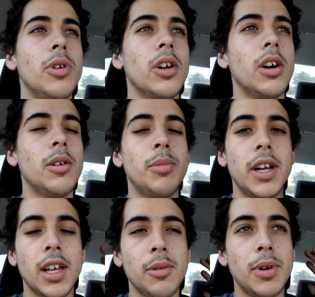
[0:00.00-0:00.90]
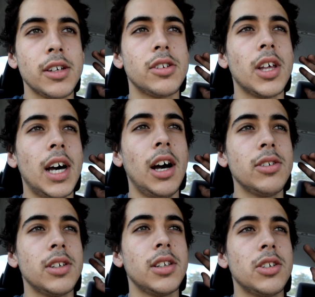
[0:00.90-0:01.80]
but uh, I'm about to get back to the
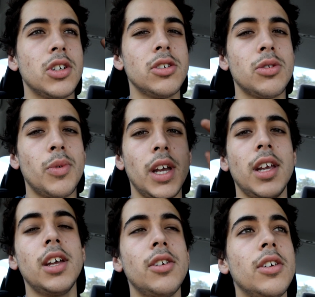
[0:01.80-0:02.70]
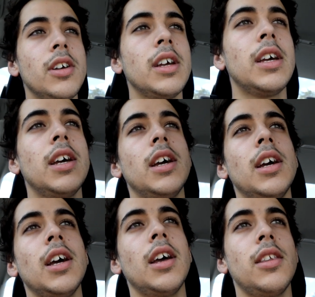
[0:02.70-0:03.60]
house and then change the radiator
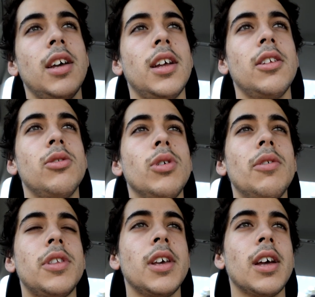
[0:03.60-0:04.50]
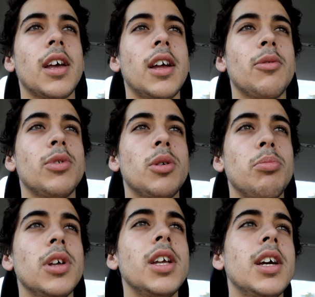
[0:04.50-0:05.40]
and then do everything again with the
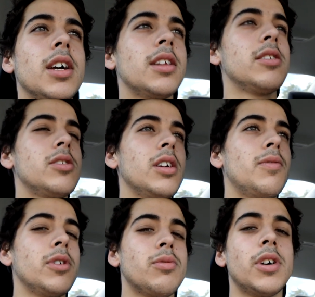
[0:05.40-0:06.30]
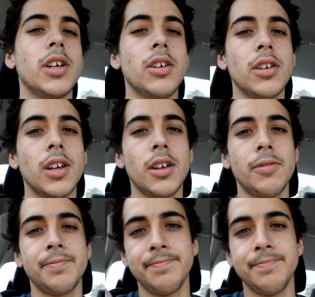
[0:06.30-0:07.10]
bleeding and then see if it's running good again.